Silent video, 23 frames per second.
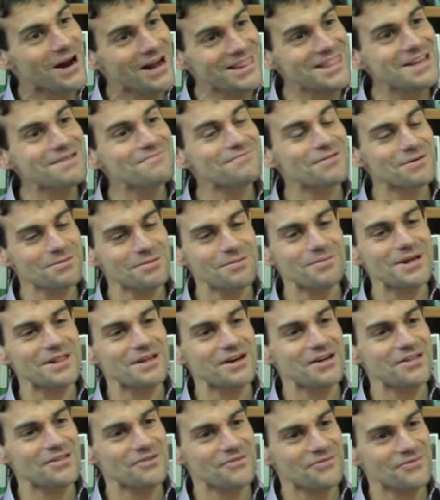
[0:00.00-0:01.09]
I think
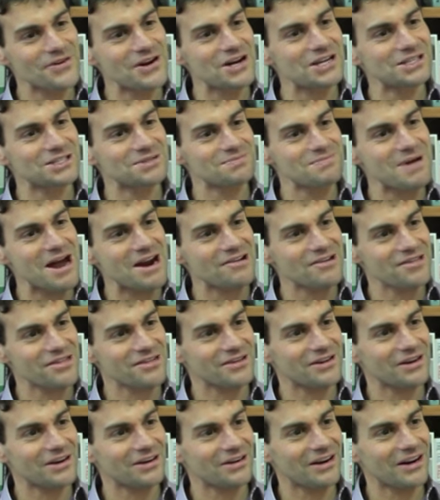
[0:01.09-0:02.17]
probably that the first
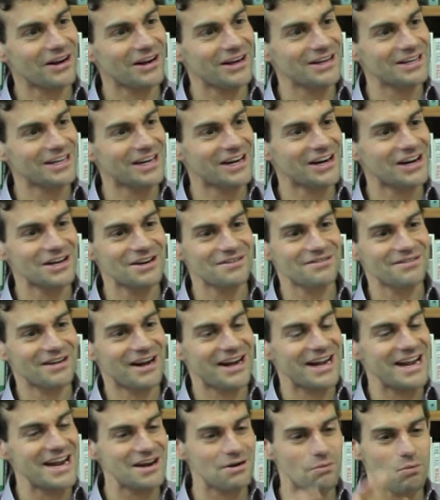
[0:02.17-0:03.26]
marathon, I
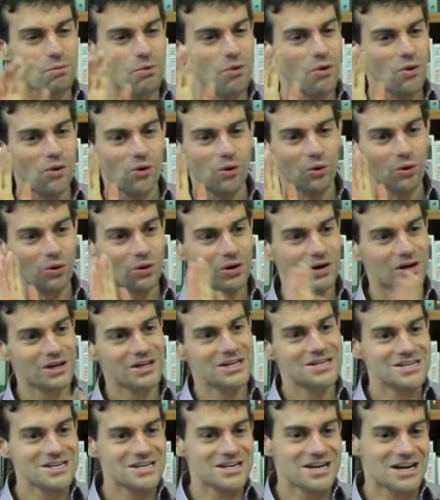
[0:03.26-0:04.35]
hit a wall
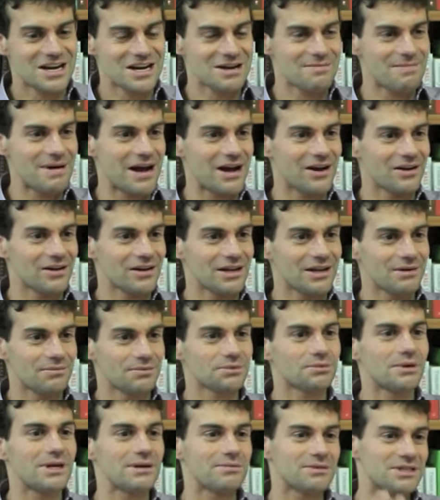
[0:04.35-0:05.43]
at about,
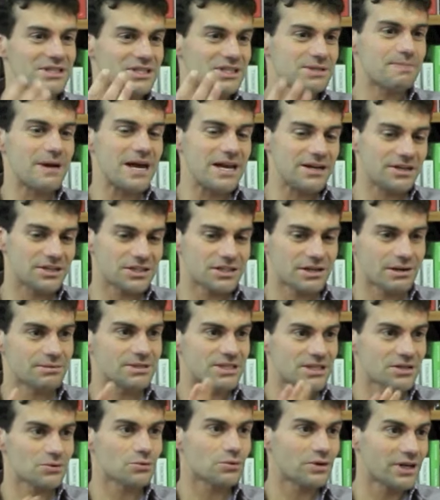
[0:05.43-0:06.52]
it was in Spain, so
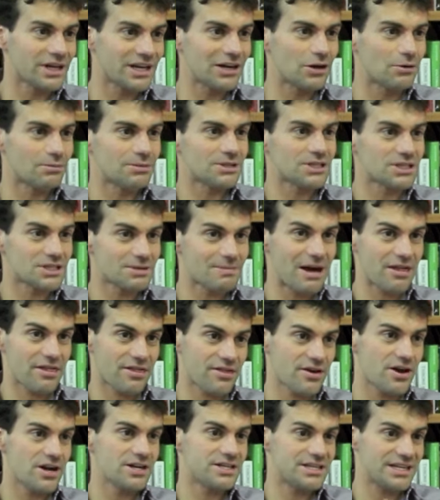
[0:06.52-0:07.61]
it was in, in kilometres,
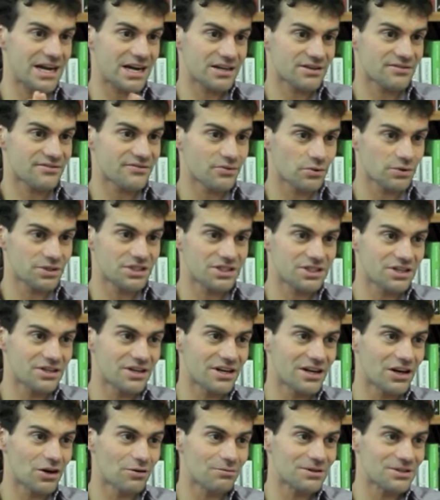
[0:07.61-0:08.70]
about 30 out of
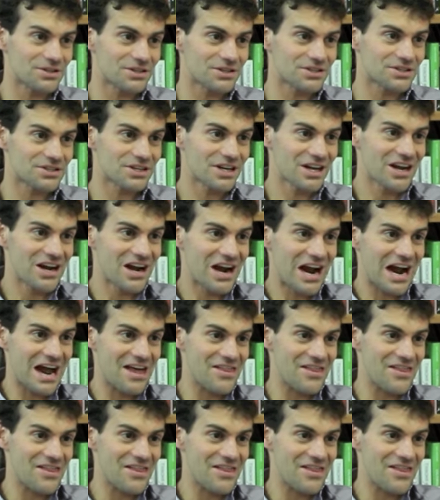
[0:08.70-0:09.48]
42 kilometres.